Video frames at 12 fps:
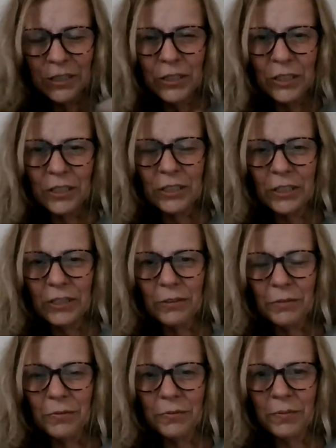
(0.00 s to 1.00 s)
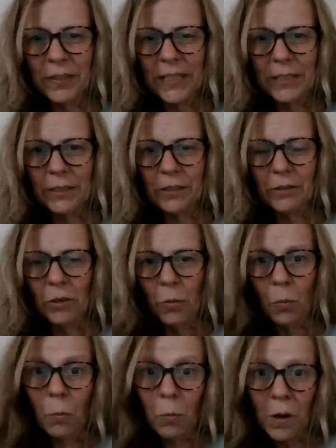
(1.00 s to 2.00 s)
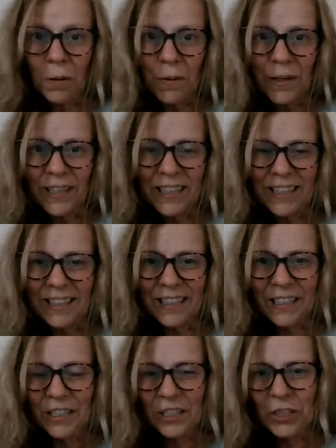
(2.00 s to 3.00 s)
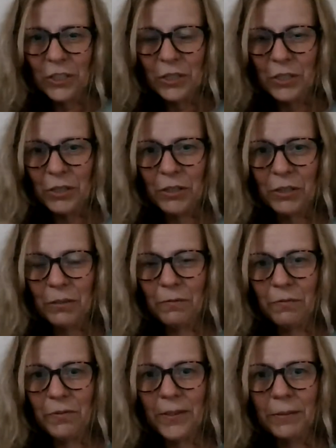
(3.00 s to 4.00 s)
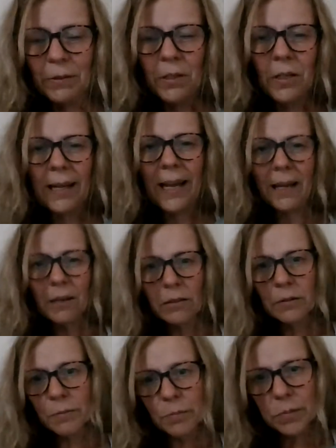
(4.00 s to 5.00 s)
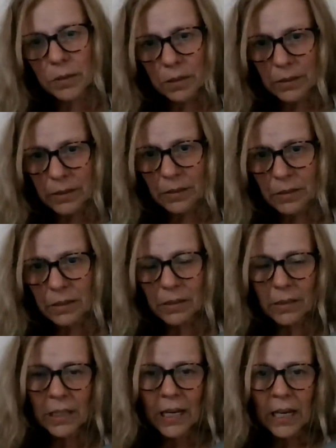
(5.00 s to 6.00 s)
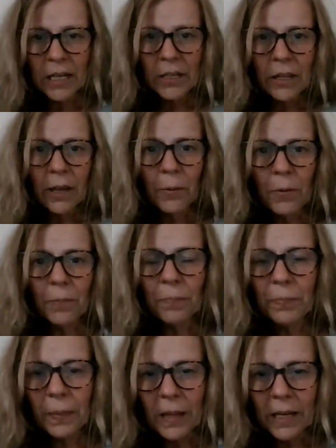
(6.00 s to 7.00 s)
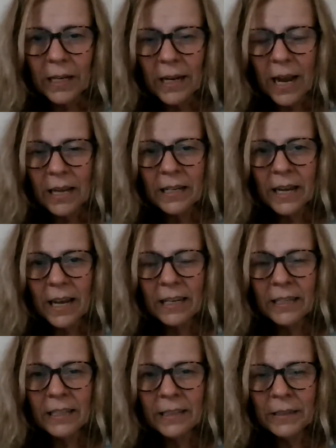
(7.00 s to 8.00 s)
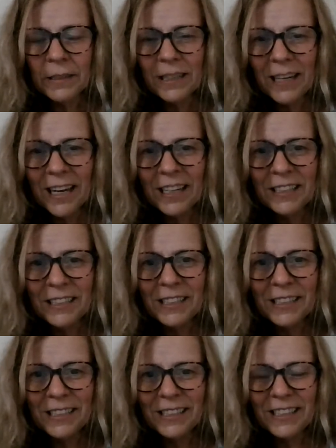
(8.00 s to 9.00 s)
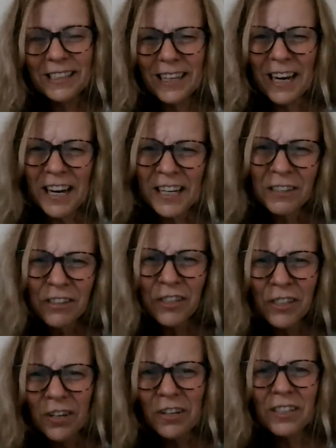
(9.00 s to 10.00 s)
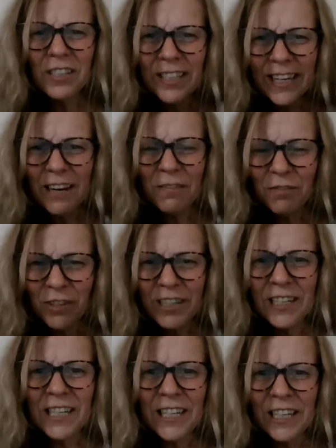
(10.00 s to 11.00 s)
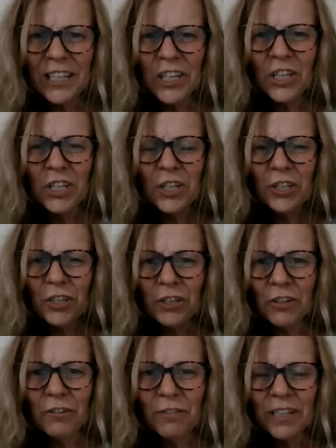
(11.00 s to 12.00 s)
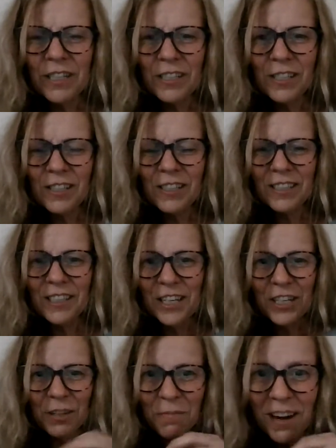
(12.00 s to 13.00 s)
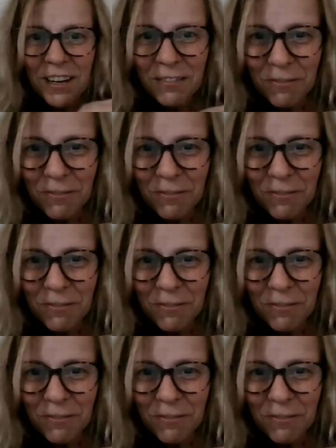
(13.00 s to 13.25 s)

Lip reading: Do you feel worry? Do you feel helpless? And kind of start to get really curious. You might